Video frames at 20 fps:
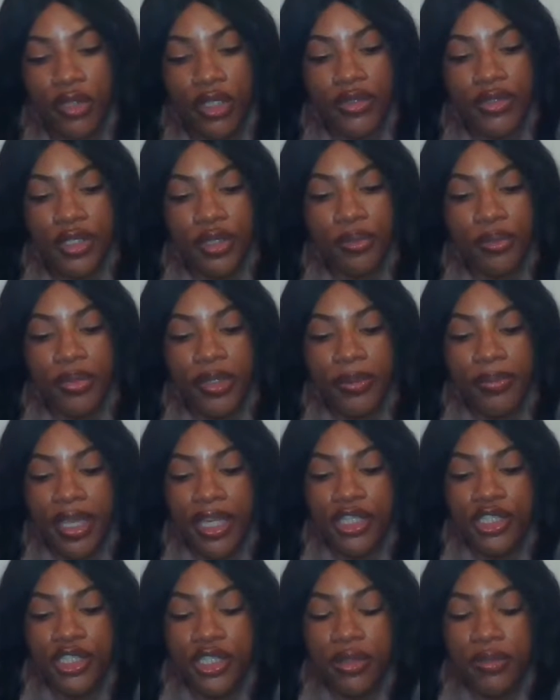So be
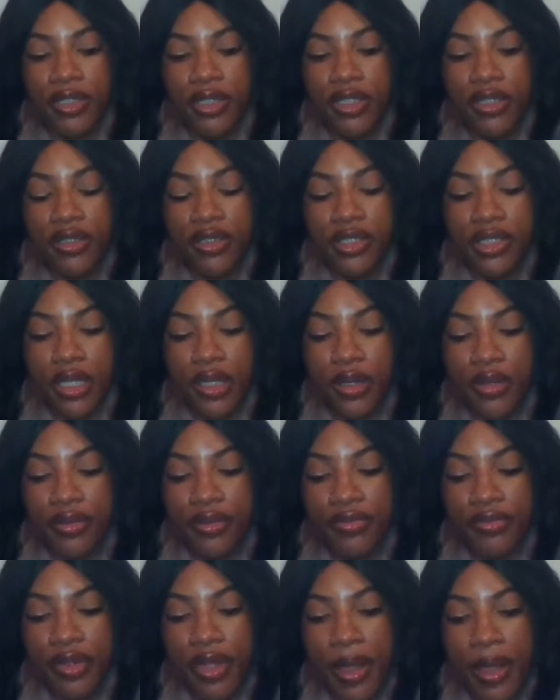patient with
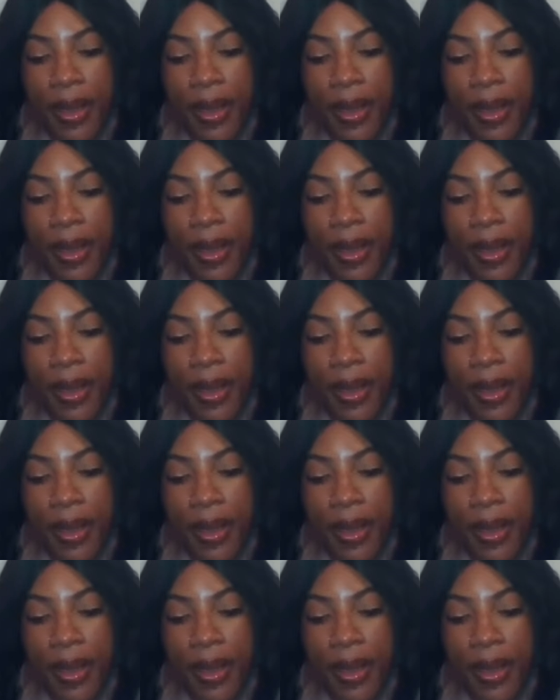yourself.